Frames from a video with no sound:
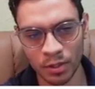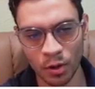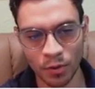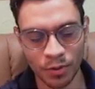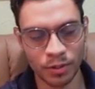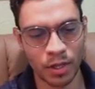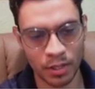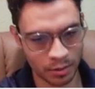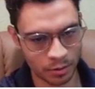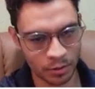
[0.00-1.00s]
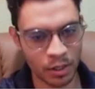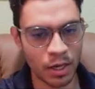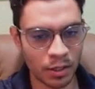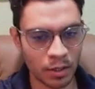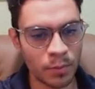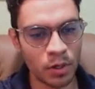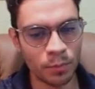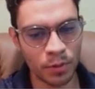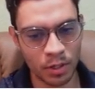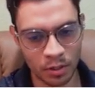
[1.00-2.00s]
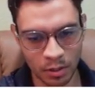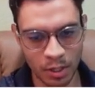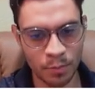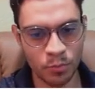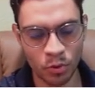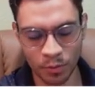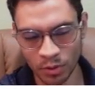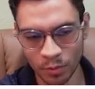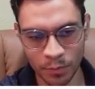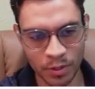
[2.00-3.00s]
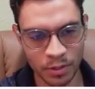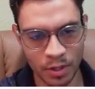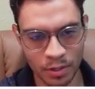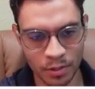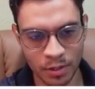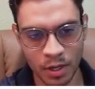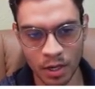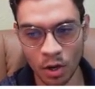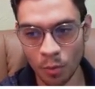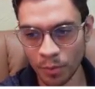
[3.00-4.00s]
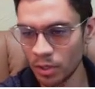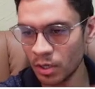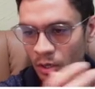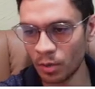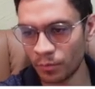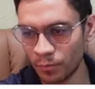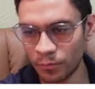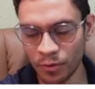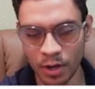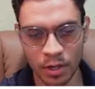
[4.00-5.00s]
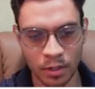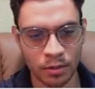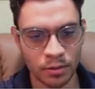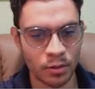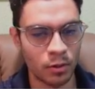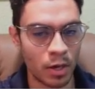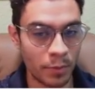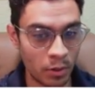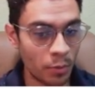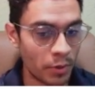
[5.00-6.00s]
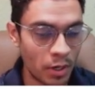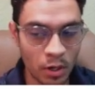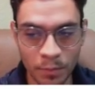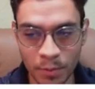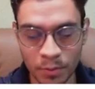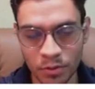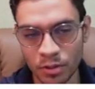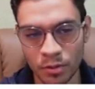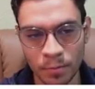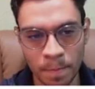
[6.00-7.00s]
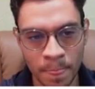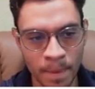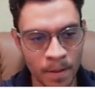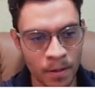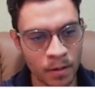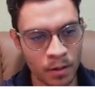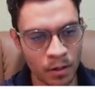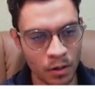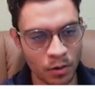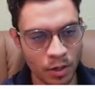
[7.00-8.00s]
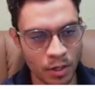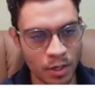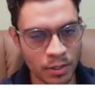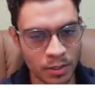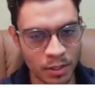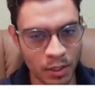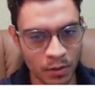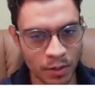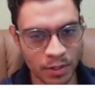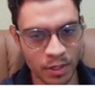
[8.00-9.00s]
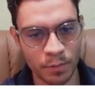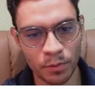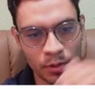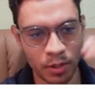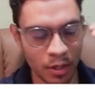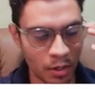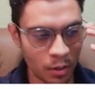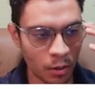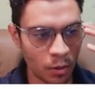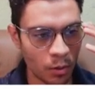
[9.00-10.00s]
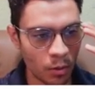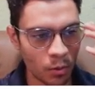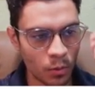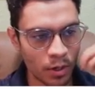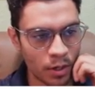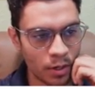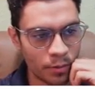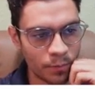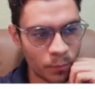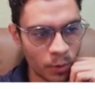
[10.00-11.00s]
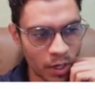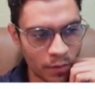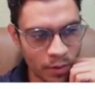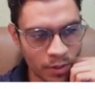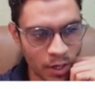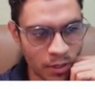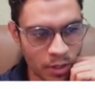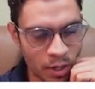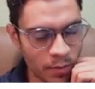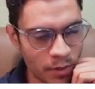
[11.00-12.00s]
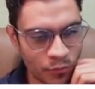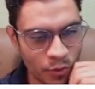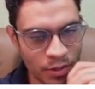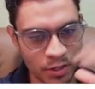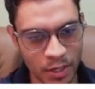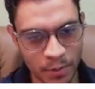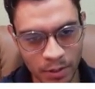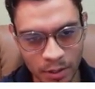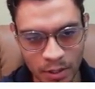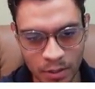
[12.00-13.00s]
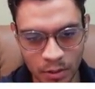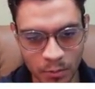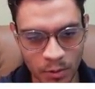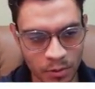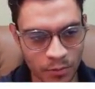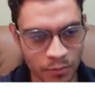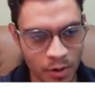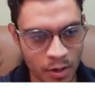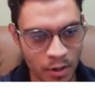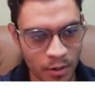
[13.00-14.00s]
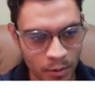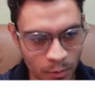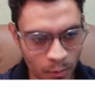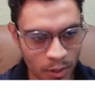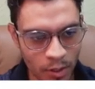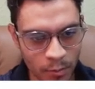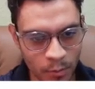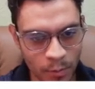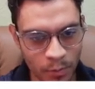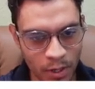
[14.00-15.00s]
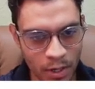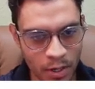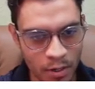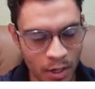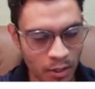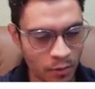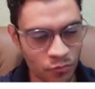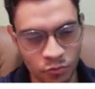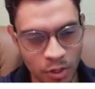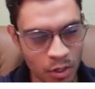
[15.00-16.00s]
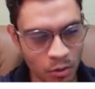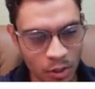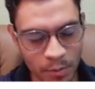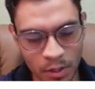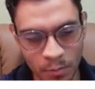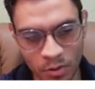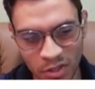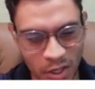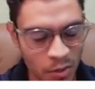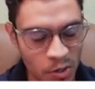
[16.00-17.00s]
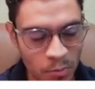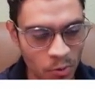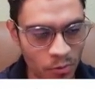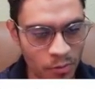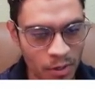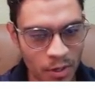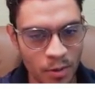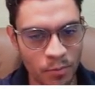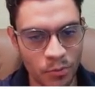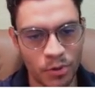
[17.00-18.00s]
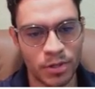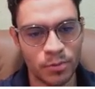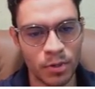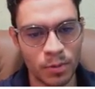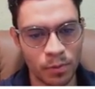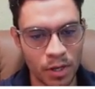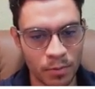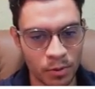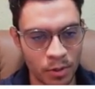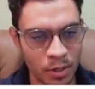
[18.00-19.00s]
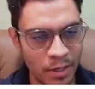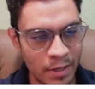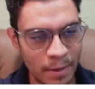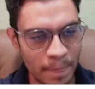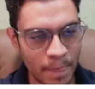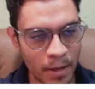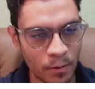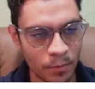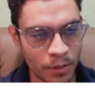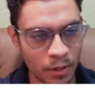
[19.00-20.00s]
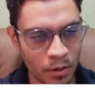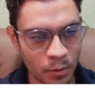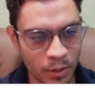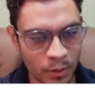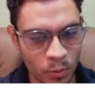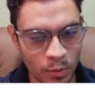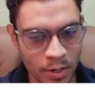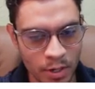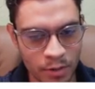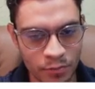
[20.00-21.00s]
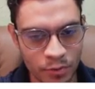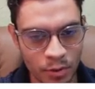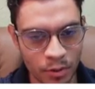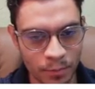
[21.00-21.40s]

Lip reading: other tasks, like developing, improving your pieces, and opening up files, or opening up the position. Okay, let's see another example here where we have a Scandinavian defense. Everything is normal so far. We play knight f3, not even the most accurate move, but it's very playable. Now they go with queen e4.